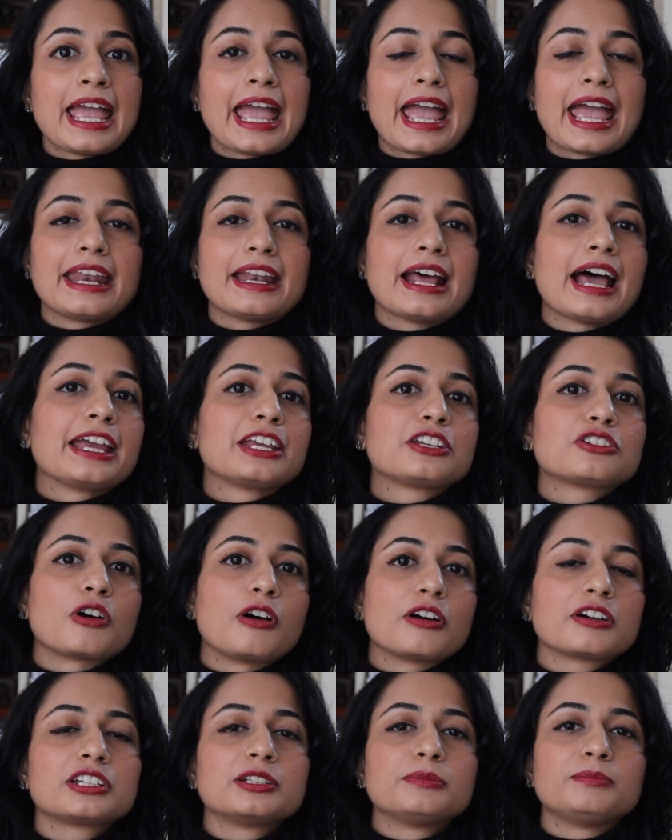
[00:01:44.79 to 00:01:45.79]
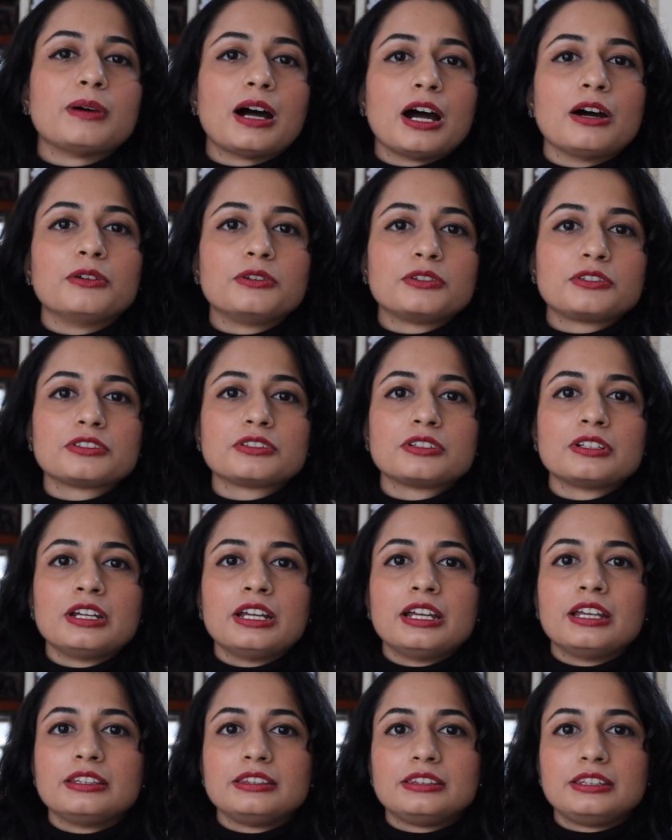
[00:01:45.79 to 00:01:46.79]
and I talked about
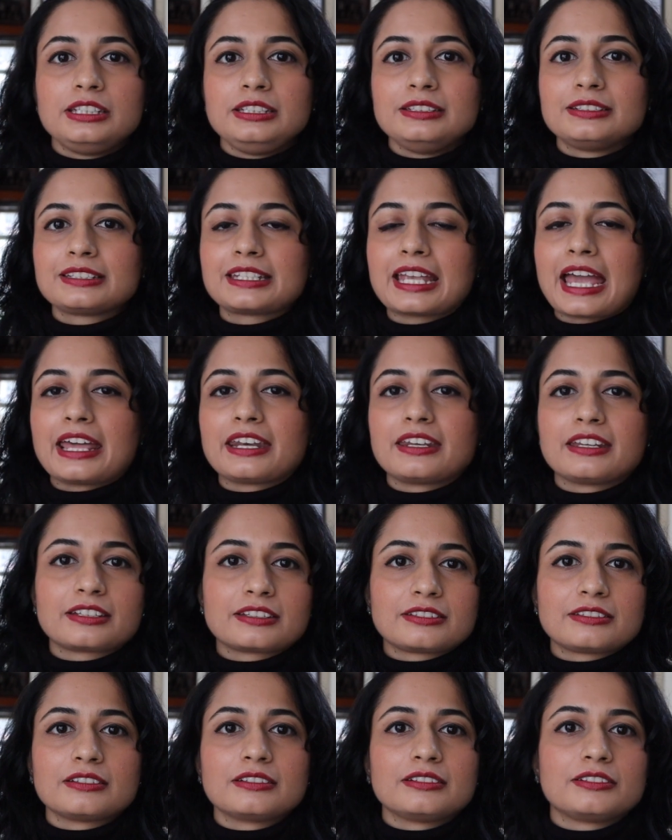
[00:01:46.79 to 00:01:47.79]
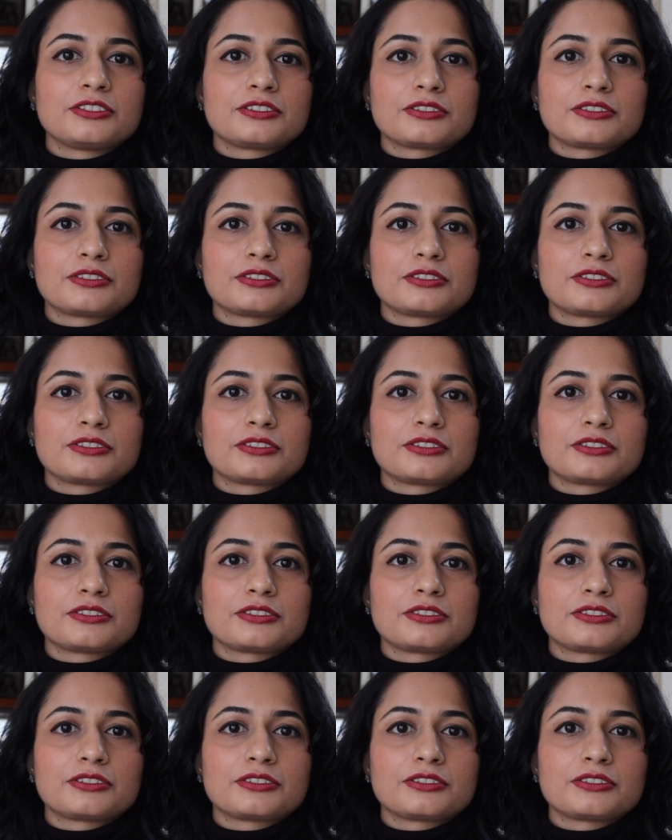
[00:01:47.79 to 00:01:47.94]
these character